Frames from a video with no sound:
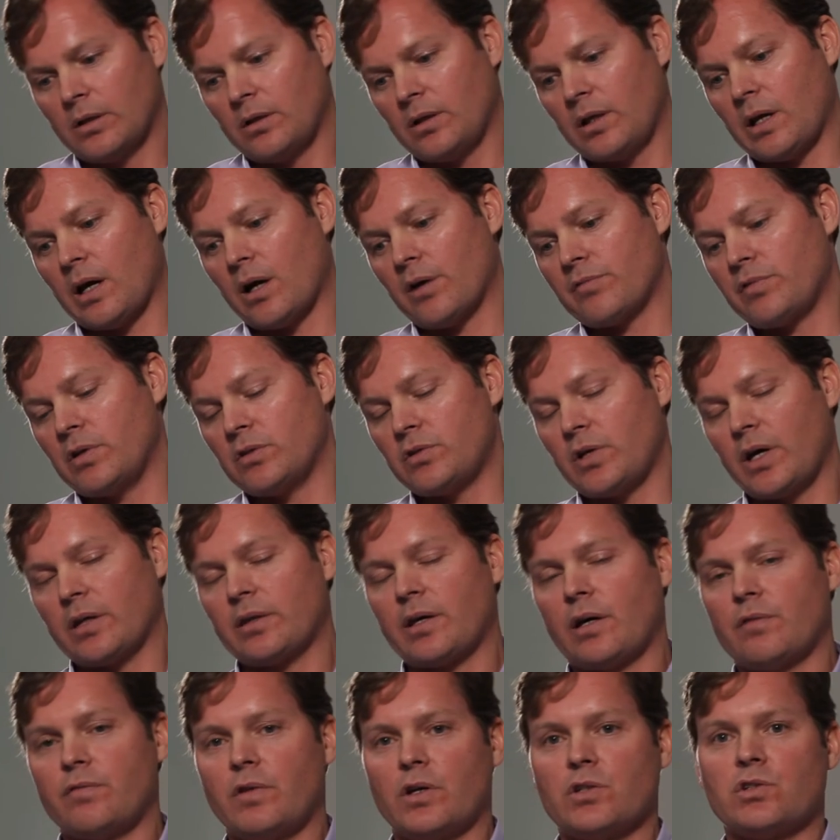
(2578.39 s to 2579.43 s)
Now, if you take
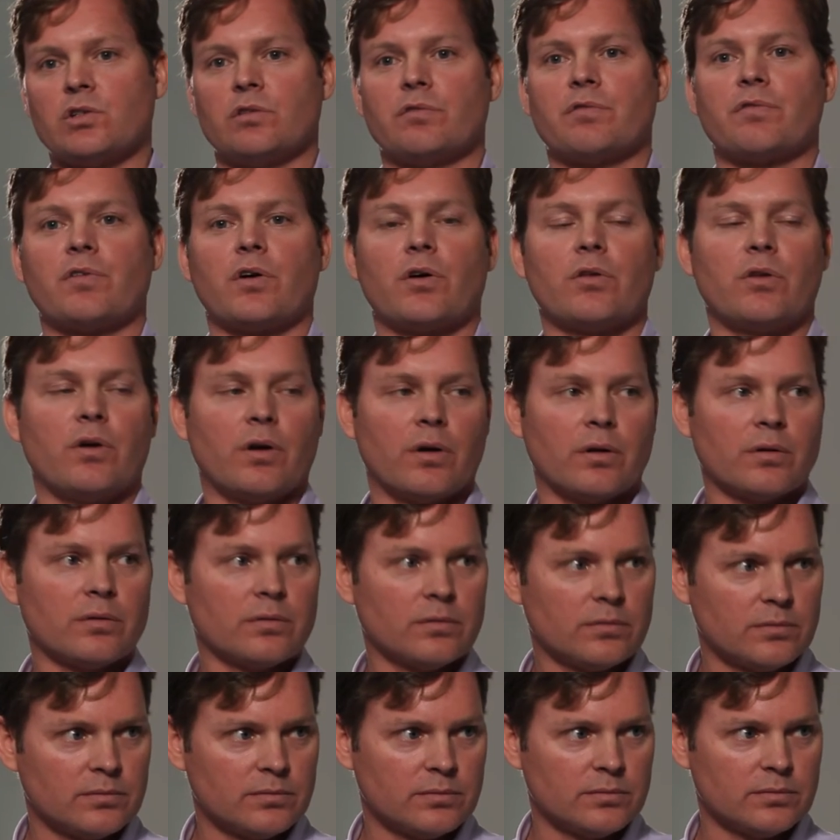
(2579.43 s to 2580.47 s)
that vision further,
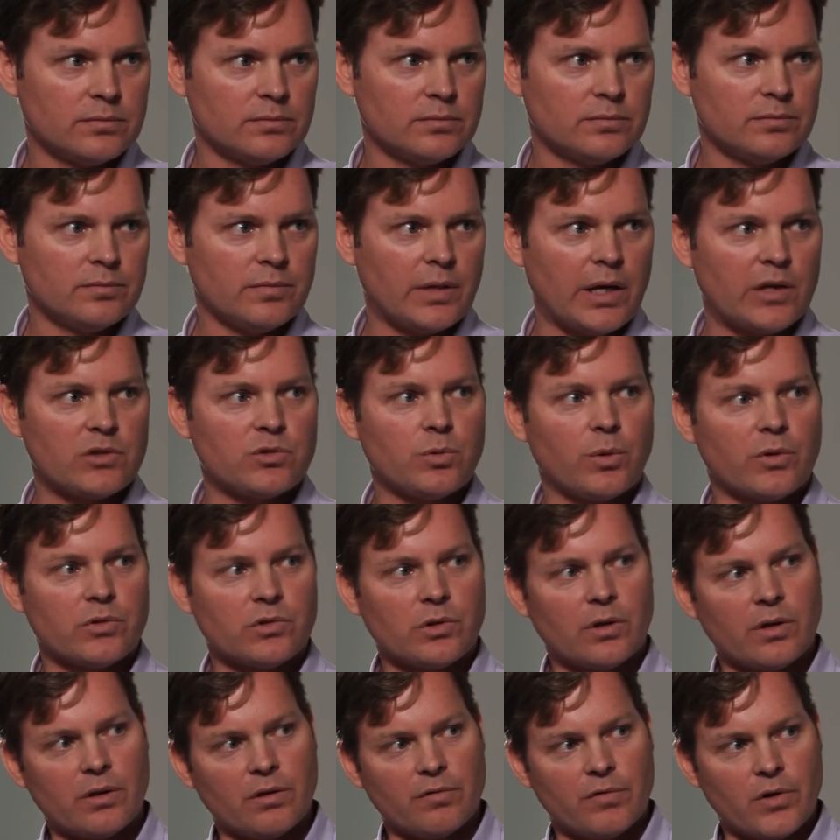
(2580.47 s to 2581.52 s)
that's where
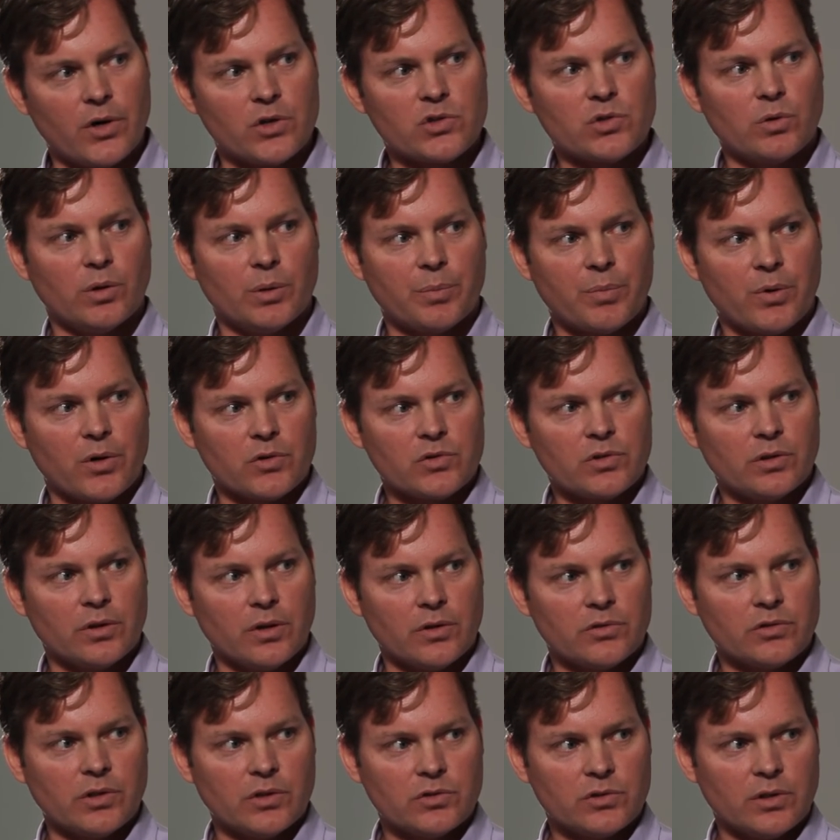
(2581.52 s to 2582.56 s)
sort of the virtual personal
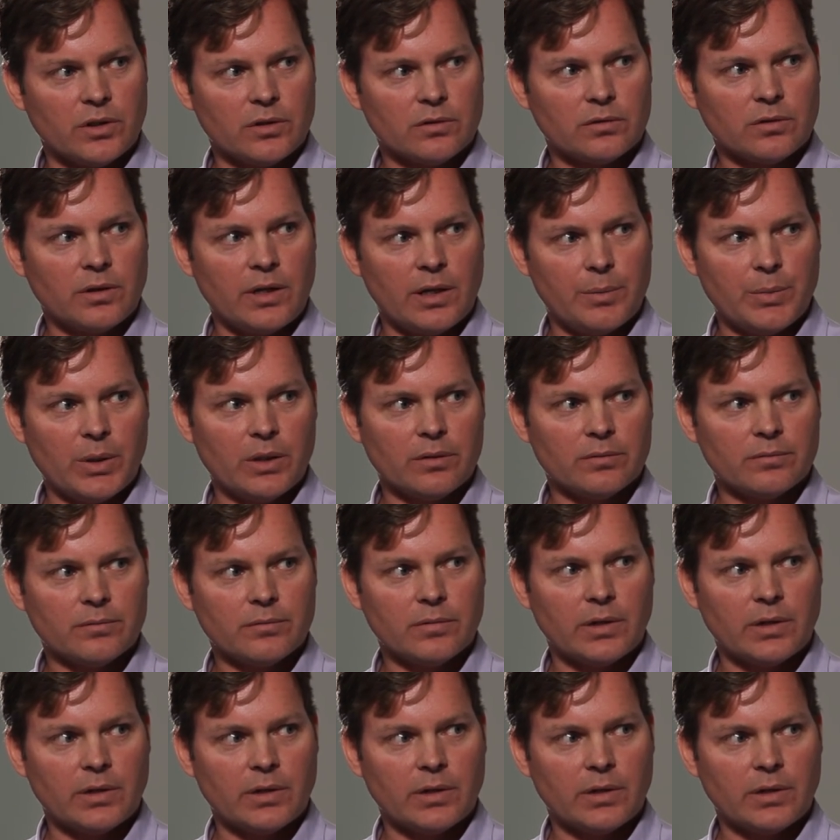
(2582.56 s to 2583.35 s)
assistant came in.